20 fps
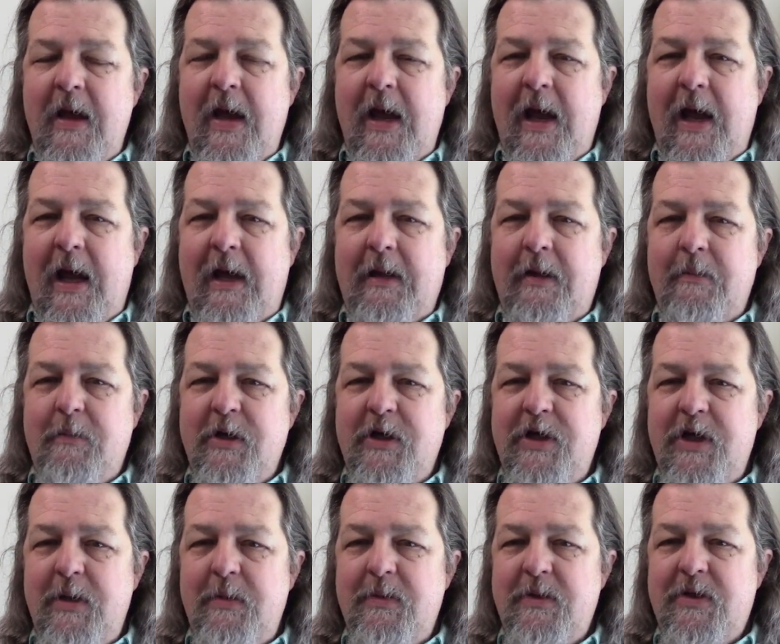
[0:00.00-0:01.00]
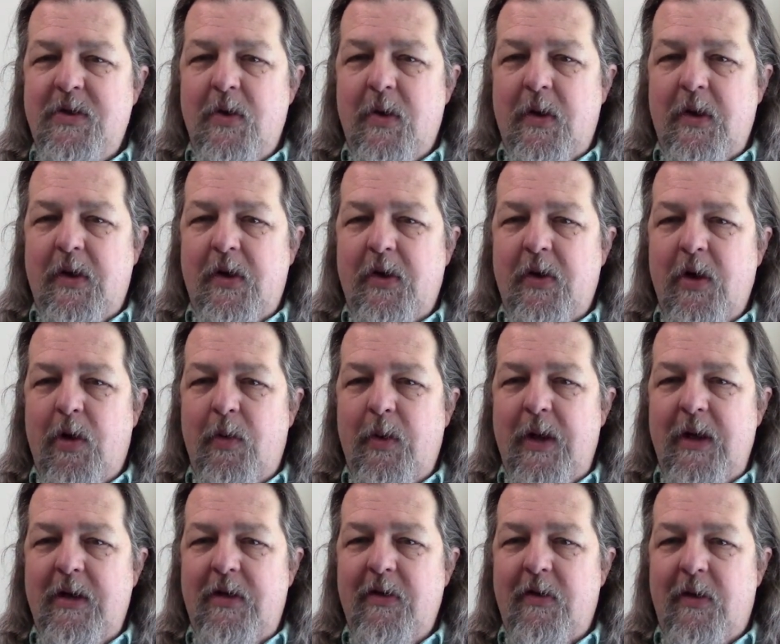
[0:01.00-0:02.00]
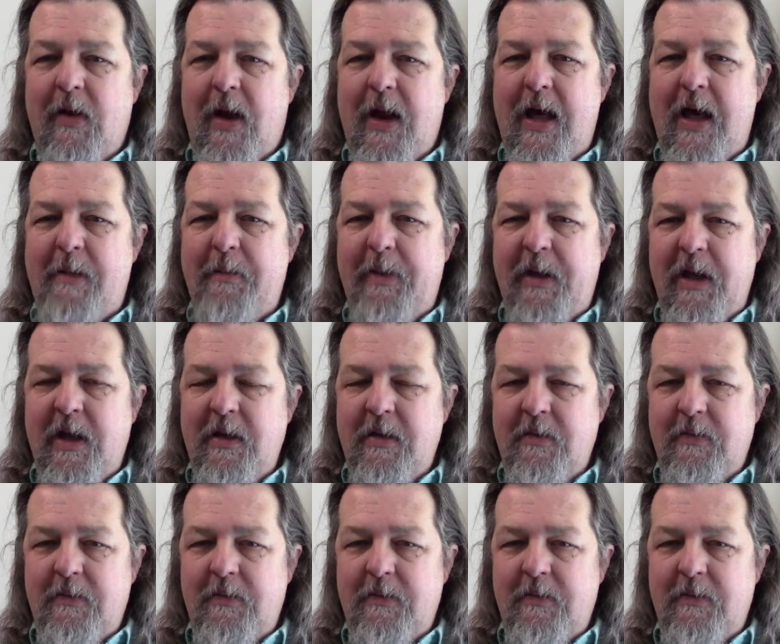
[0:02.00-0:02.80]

And the machine was going to go into the lobby.